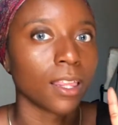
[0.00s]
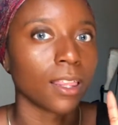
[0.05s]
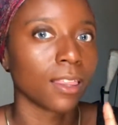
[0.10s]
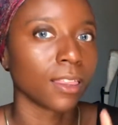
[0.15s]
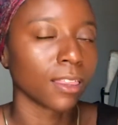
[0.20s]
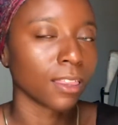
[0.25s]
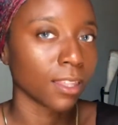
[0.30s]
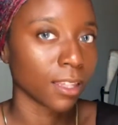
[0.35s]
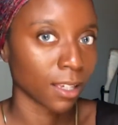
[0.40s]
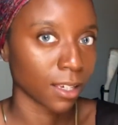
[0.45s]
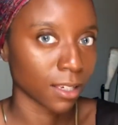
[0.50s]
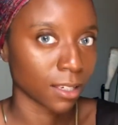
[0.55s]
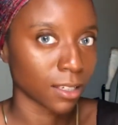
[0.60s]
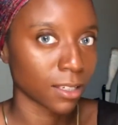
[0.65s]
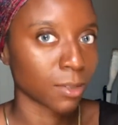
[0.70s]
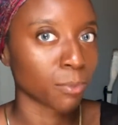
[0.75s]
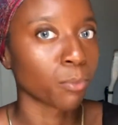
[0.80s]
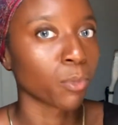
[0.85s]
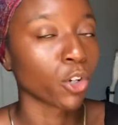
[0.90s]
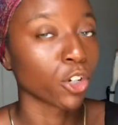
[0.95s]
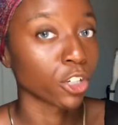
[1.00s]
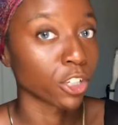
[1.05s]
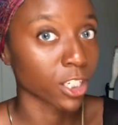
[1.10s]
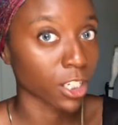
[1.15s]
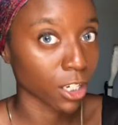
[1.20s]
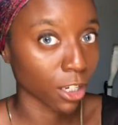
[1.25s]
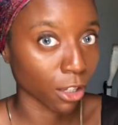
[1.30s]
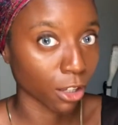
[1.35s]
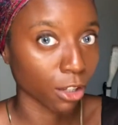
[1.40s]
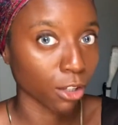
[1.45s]
this
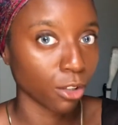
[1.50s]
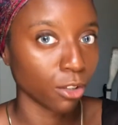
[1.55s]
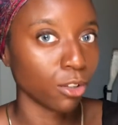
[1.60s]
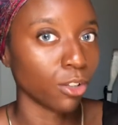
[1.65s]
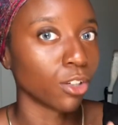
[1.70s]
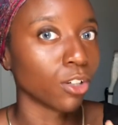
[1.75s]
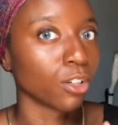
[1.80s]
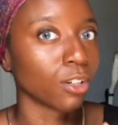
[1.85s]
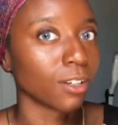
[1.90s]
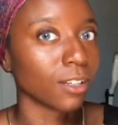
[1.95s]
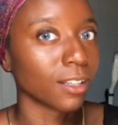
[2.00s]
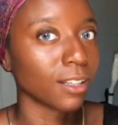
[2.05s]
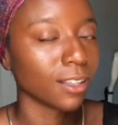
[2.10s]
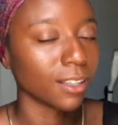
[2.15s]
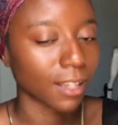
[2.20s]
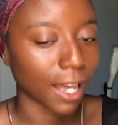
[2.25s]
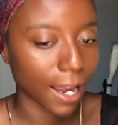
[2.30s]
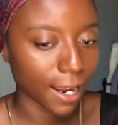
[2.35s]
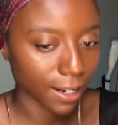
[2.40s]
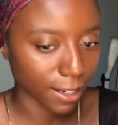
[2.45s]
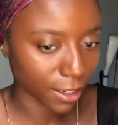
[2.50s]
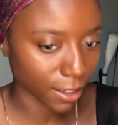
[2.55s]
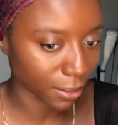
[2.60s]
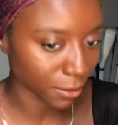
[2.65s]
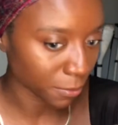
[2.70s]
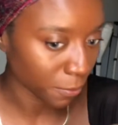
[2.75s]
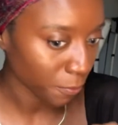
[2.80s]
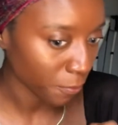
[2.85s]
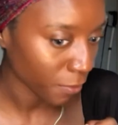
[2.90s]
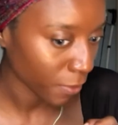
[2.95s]
particular lighting.
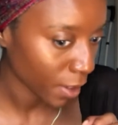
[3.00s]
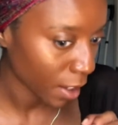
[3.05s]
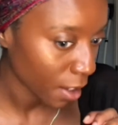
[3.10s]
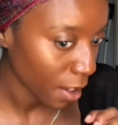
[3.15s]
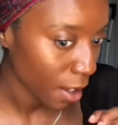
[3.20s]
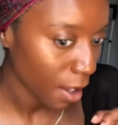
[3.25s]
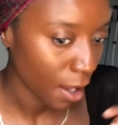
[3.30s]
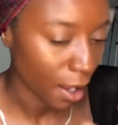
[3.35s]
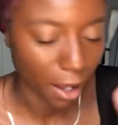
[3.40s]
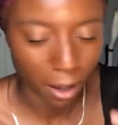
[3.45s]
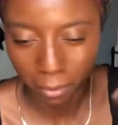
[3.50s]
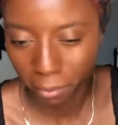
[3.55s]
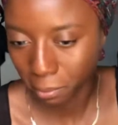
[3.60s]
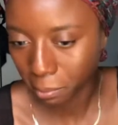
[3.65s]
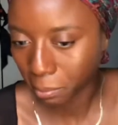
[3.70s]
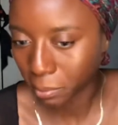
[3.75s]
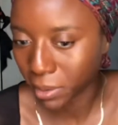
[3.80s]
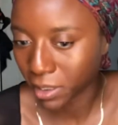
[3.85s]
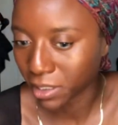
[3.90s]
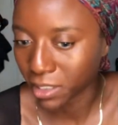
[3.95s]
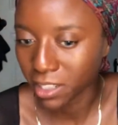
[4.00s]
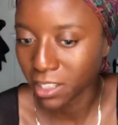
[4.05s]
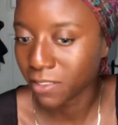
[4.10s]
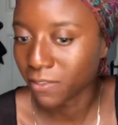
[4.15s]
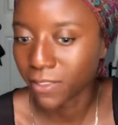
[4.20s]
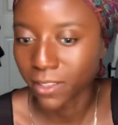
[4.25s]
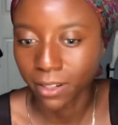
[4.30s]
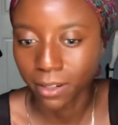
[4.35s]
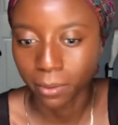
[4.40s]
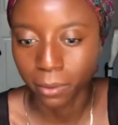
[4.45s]
But
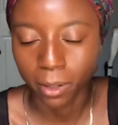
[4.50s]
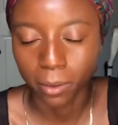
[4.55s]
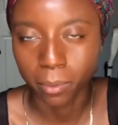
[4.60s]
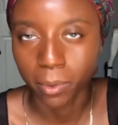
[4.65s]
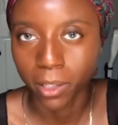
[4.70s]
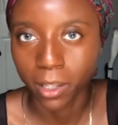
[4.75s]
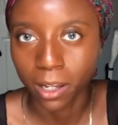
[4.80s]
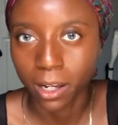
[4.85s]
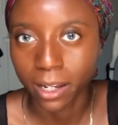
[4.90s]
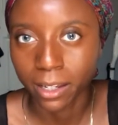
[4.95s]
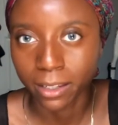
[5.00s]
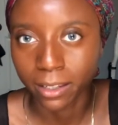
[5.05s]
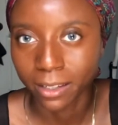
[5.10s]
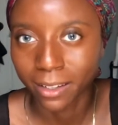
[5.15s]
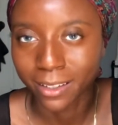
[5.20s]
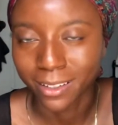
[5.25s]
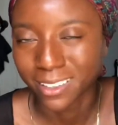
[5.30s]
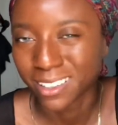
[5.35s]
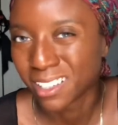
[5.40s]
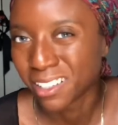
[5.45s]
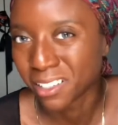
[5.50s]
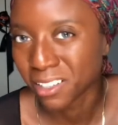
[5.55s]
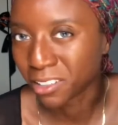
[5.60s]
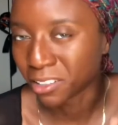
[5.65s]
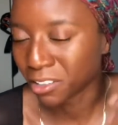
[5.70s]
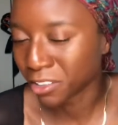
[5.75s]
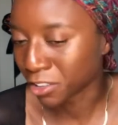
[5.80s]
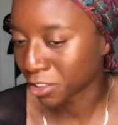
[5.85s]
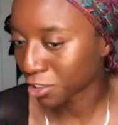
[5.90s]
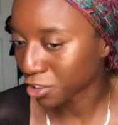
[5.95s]
even applying it doesn't
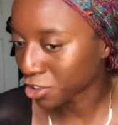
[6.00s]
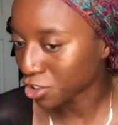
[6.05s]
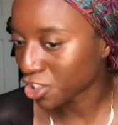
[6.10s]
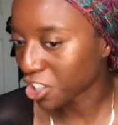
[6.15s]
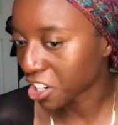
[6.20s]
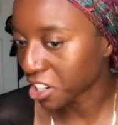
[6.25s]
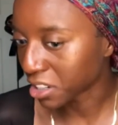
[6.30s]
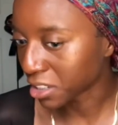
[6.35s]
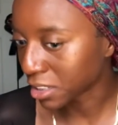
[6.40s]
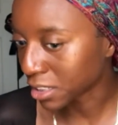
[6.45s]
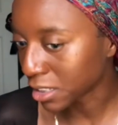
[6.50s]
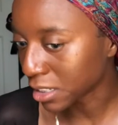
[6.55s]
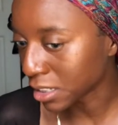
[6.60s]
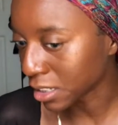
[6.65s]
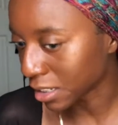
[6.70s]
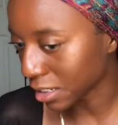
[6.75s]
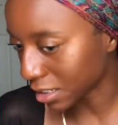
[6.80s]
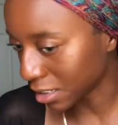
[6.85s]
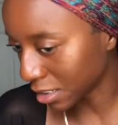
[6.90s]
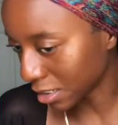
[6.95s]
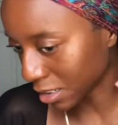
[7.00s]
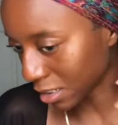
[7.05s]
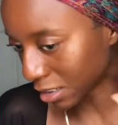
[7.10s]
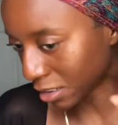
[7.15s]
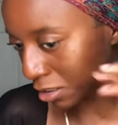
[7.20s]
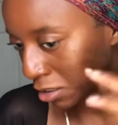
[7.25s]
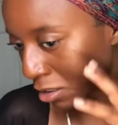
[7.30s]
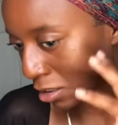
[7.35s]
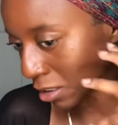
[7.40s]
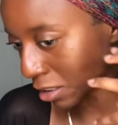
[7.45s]
look chunky. It doesn't
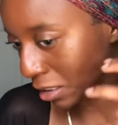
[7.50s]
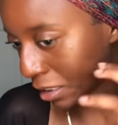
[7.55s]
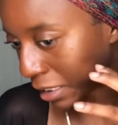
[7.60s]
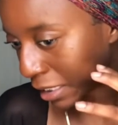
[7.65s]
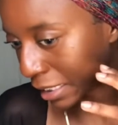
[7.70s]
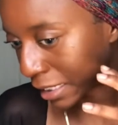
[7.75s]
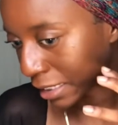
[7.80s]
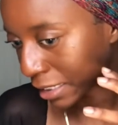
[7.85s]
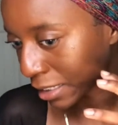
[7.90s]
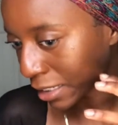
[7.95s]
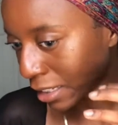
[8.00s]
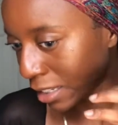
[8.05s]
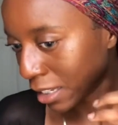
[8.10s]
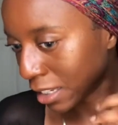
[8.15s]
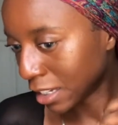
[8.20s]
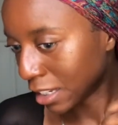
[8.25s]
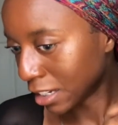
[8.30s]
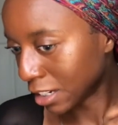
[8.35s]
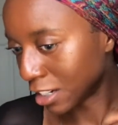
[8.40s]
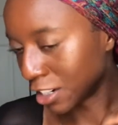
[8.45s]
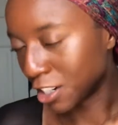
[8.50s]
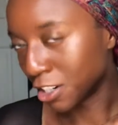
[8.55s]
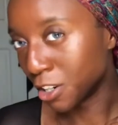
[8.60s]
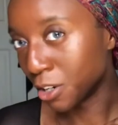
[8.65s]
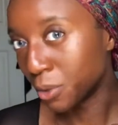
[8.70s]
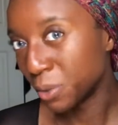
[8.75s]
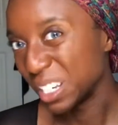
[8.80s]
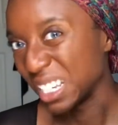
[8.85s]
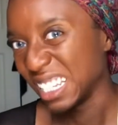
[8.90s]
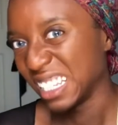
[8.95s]
look like, you know,
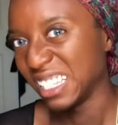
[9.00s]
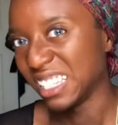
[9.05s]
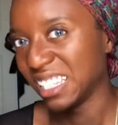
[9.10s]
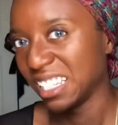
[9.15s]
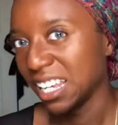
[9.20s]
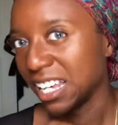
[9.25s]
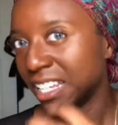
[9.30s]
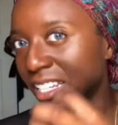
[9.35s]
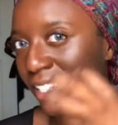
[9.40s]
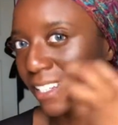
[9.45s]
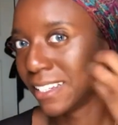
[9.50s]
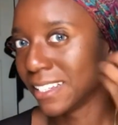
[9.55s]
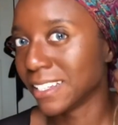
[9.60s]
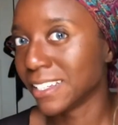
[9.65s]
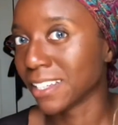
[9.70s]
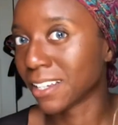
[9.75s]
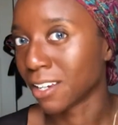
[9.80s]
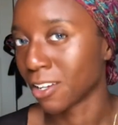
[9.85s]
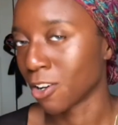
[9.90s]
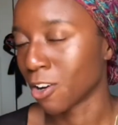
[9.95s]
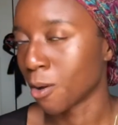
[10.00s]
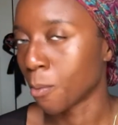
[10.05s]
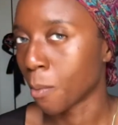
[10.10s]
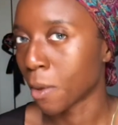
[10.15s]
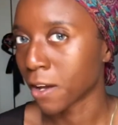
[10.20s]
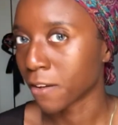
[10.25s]
it's sitting on my